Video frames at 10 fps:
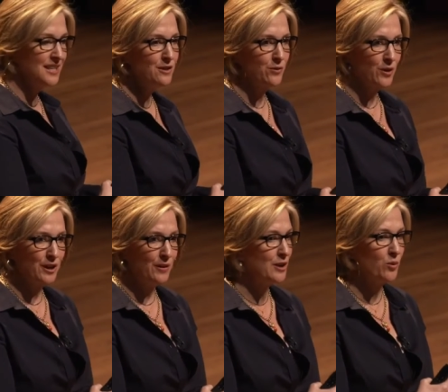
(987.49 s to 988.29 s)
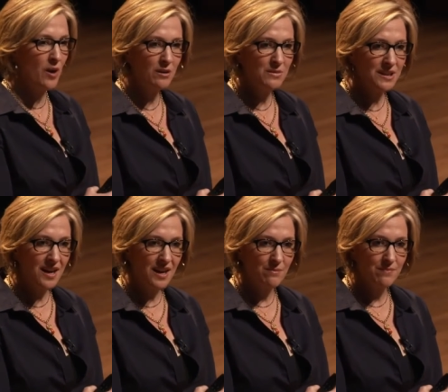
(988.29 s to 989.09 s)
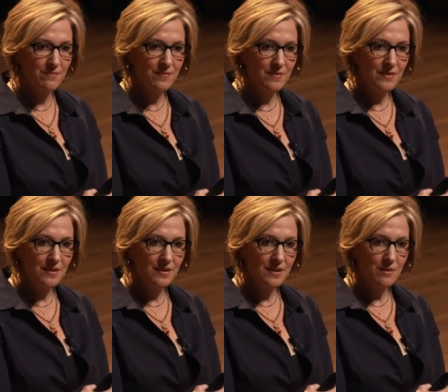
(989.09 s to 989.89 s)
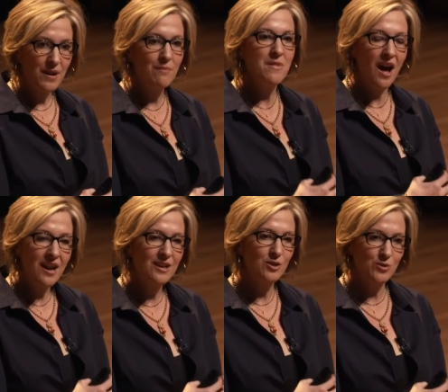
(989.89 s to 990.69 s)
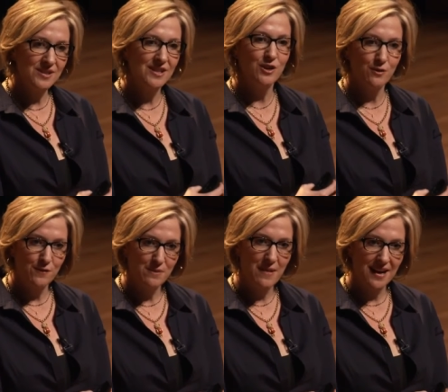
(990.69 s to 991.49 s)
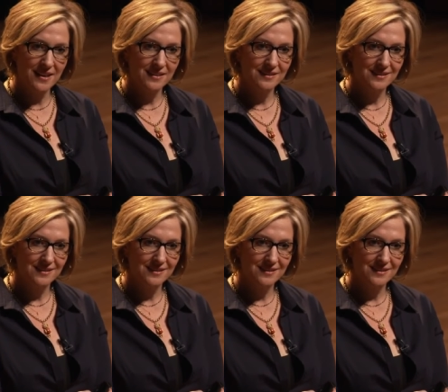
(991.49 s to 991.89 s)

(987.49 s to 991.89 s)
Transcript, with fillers: seat for you, and you're welcome to come, but I'm not interested in your feedback.